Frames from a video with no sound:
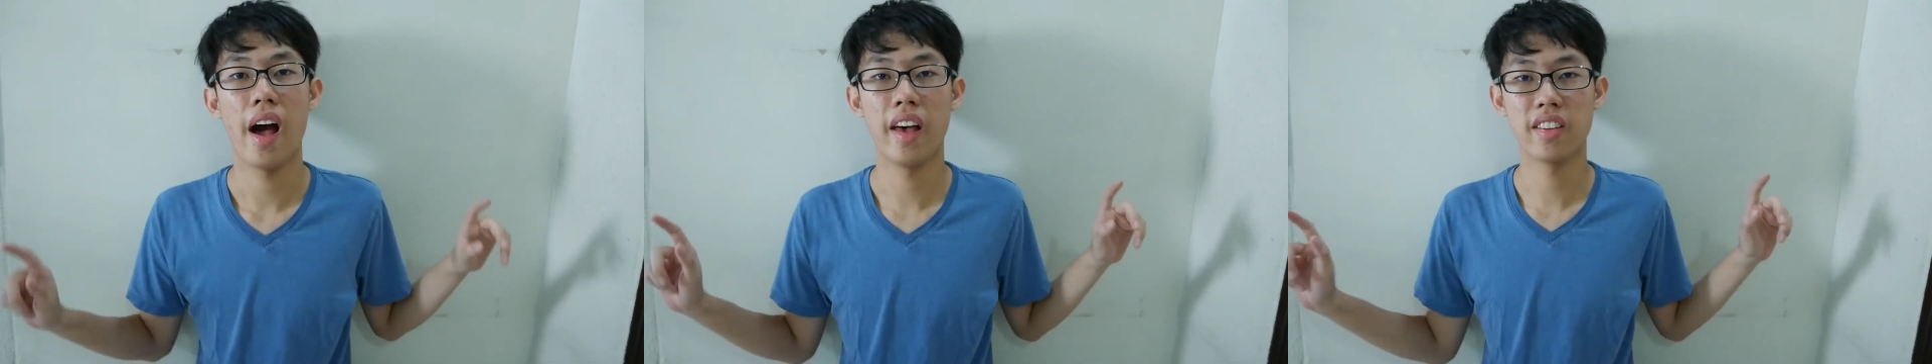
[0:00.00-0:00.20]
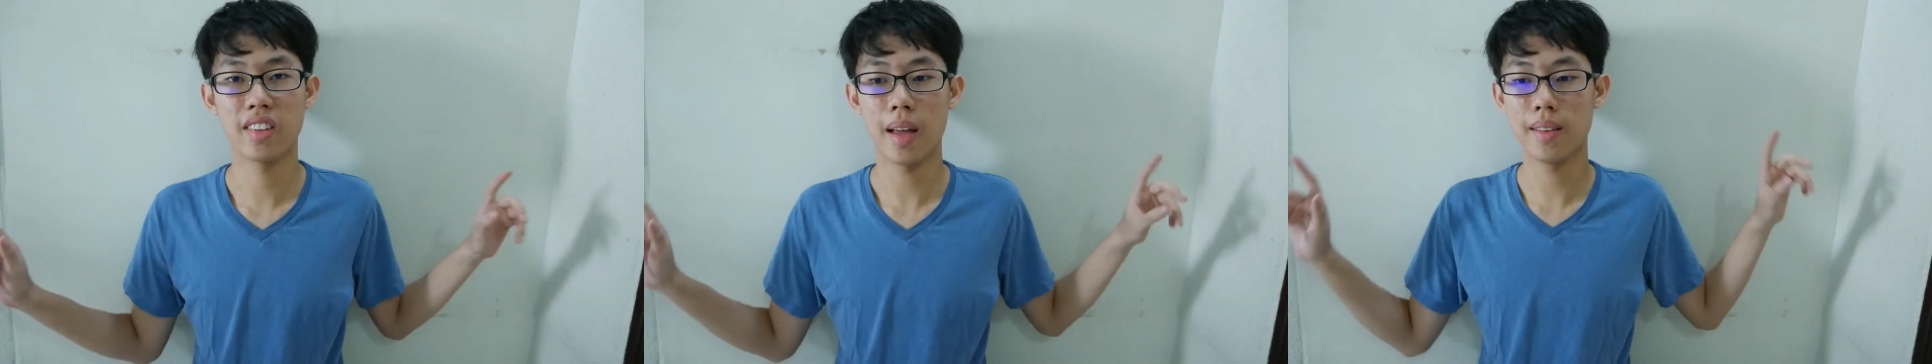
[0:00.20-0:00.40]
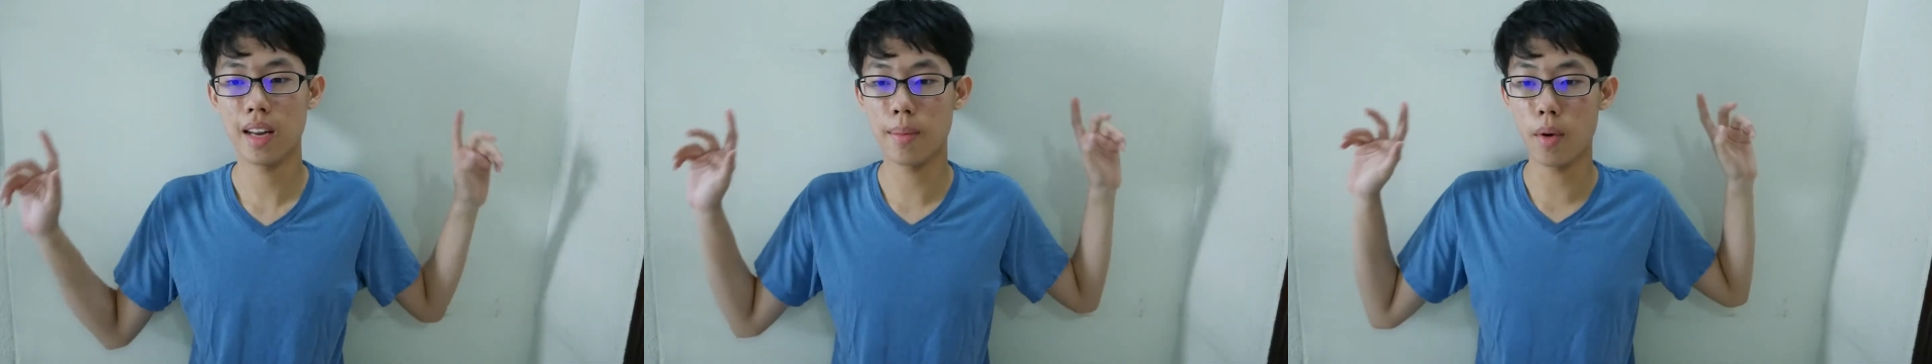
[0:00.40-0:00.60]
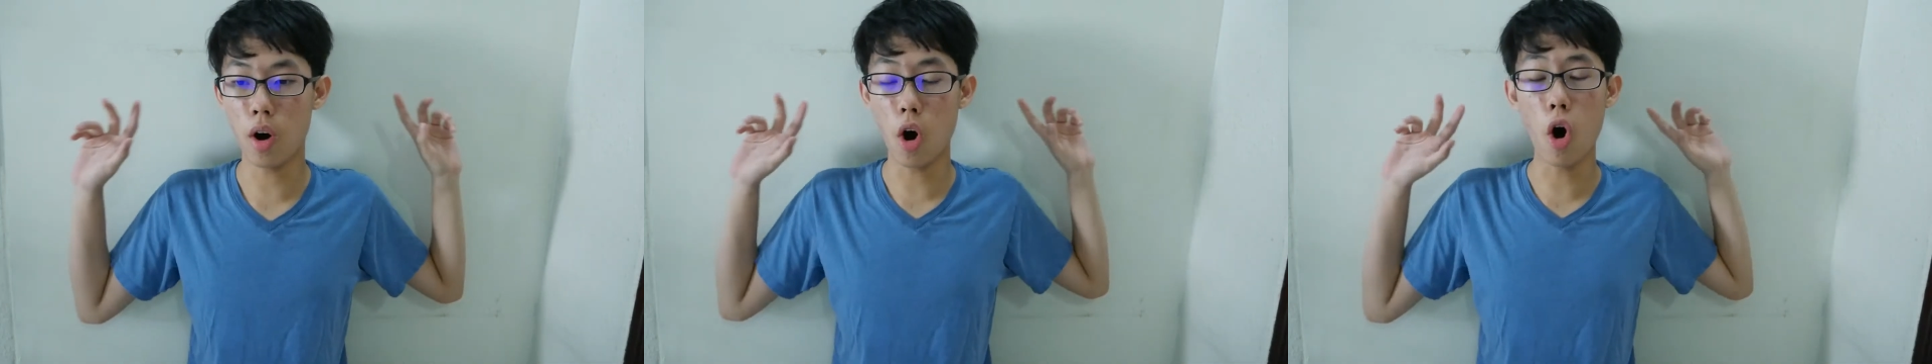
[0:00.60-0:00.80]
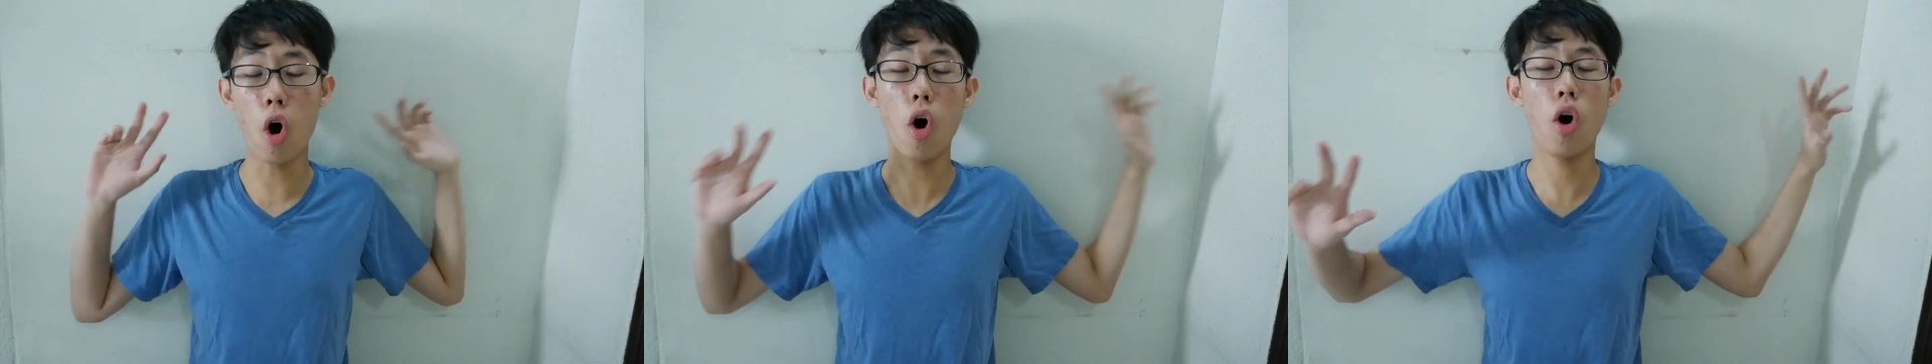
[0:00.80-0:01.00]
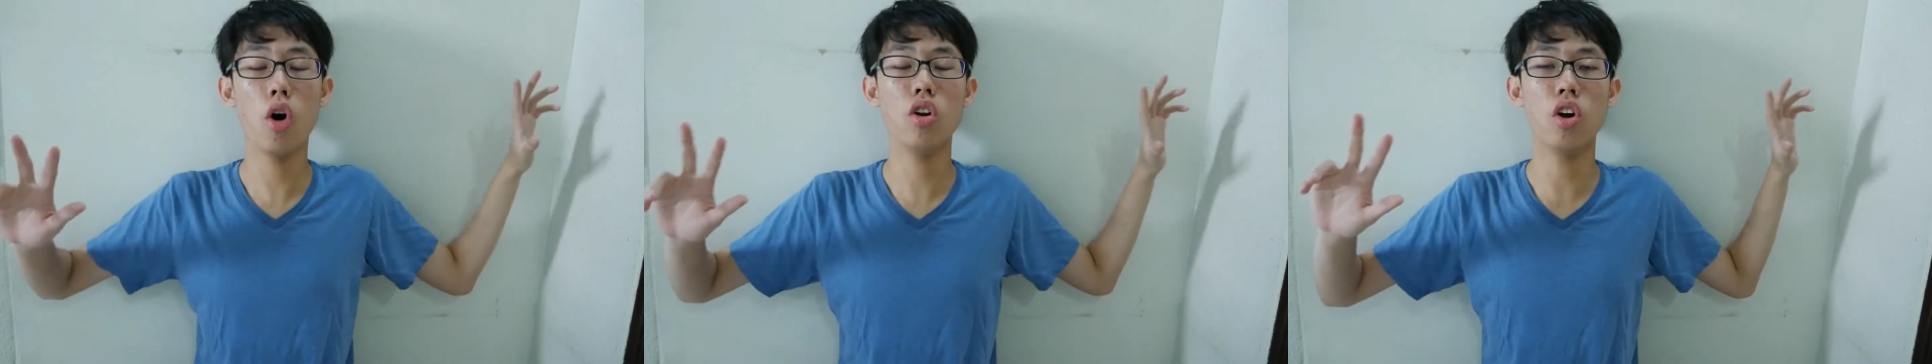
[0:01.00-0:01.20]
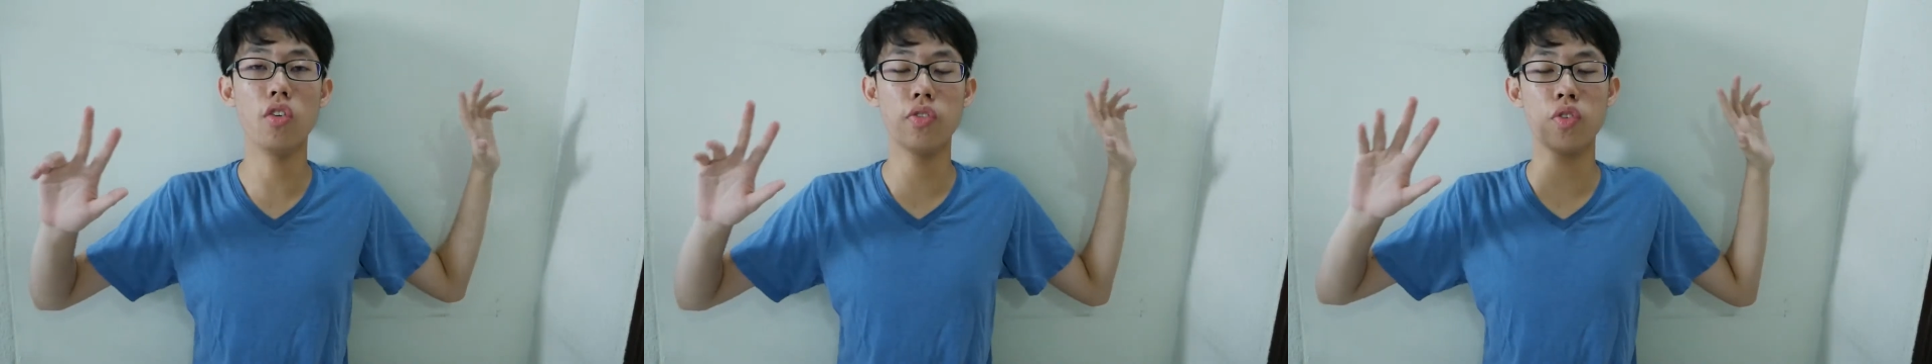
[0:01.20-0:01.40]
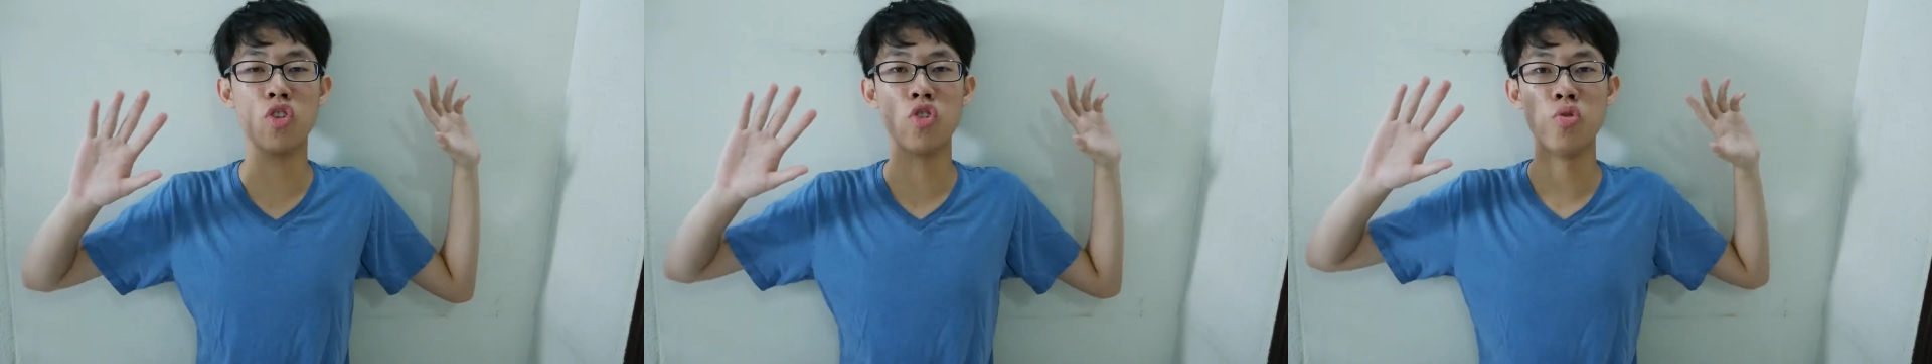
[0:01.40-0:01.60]
I summed up all
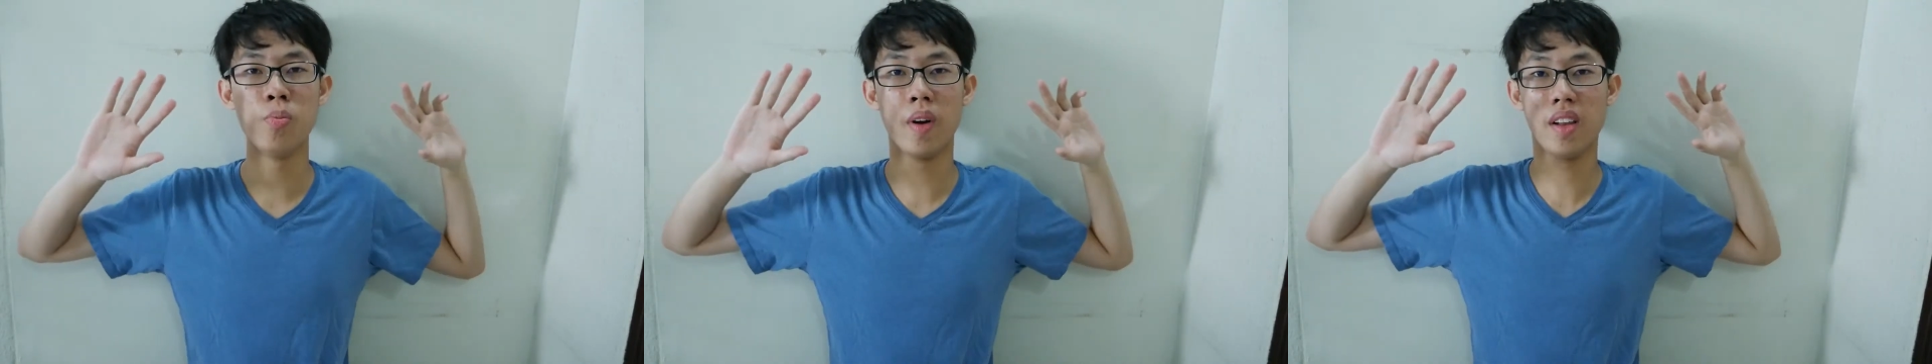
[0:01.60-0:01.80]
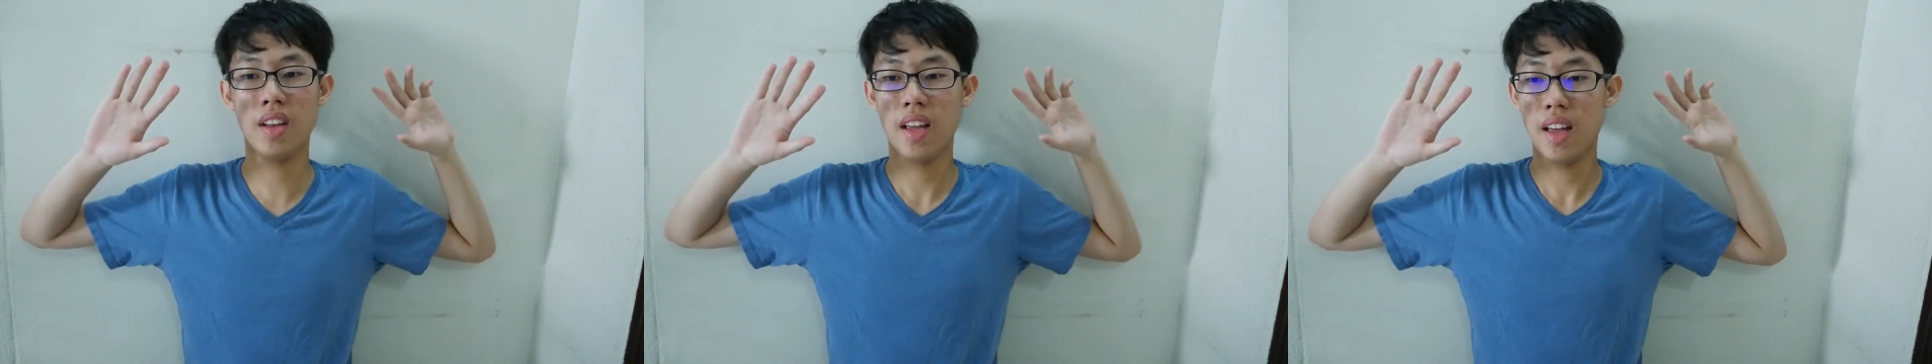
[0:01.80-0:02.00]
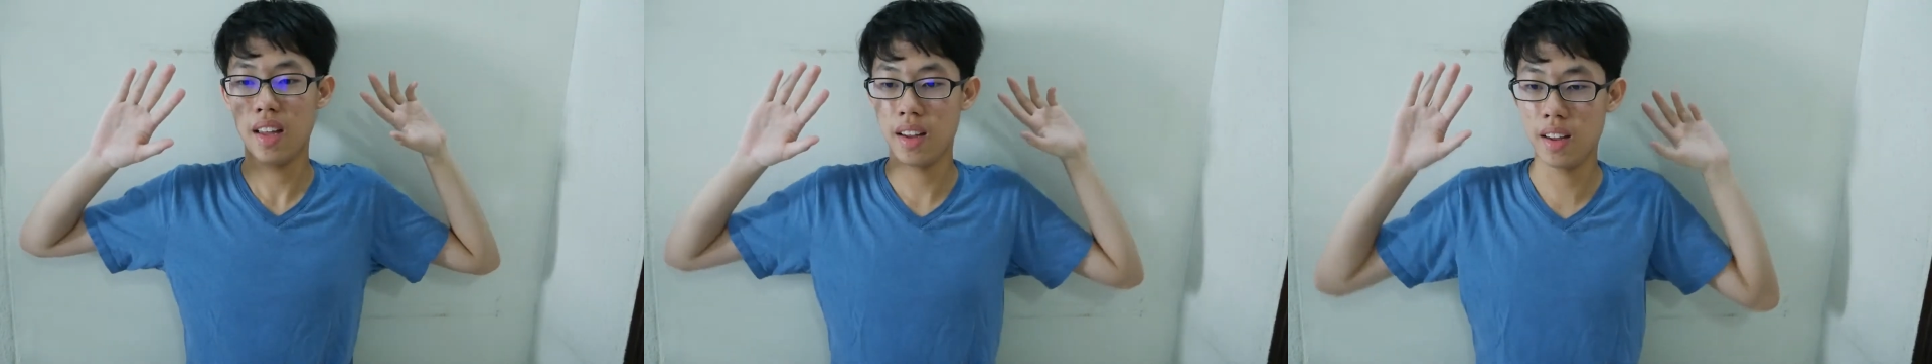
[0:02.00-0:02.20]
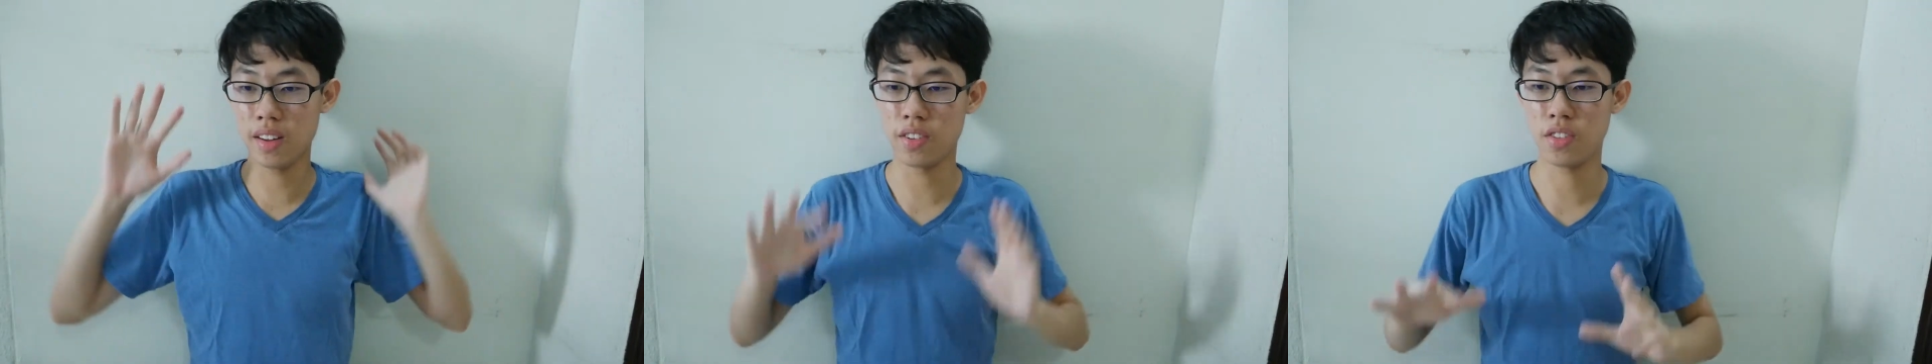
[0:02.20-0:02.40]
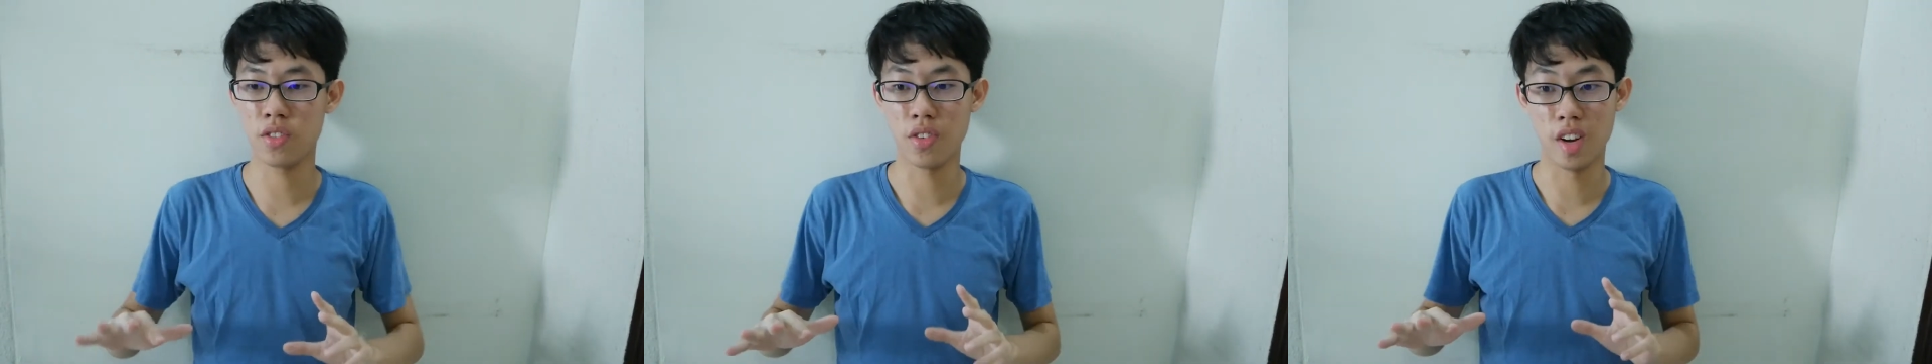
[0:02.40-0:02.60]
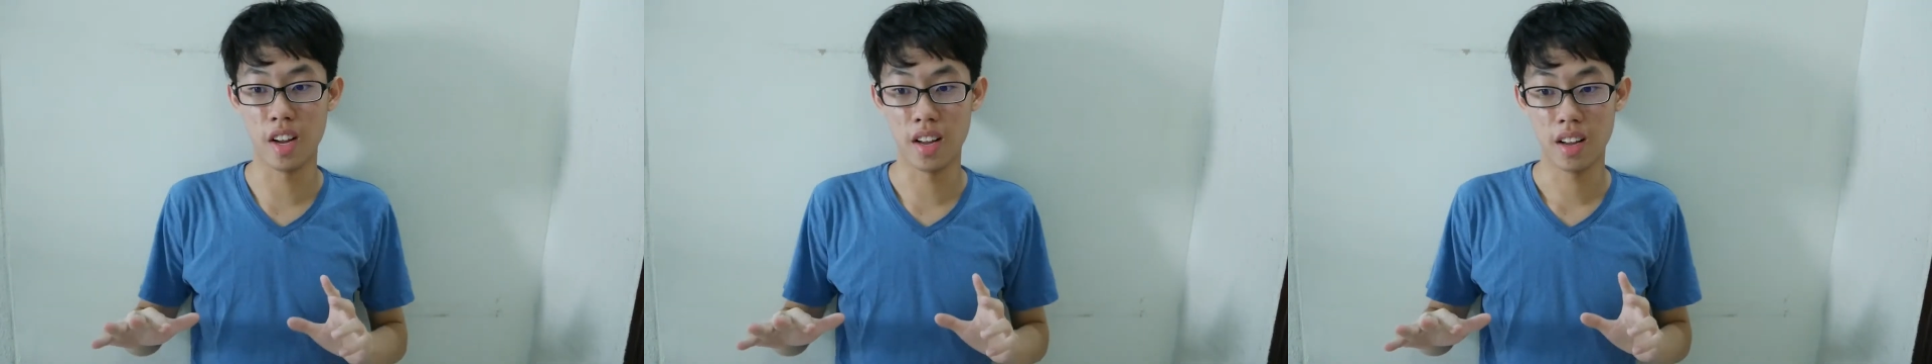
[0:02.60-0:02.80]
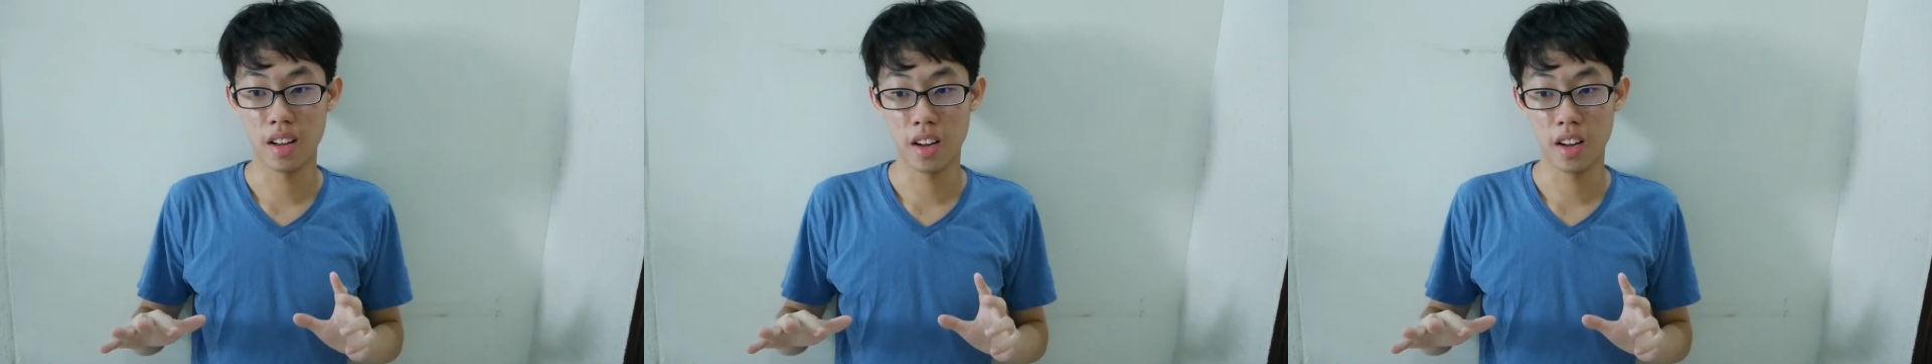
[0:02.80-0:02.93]
of human history.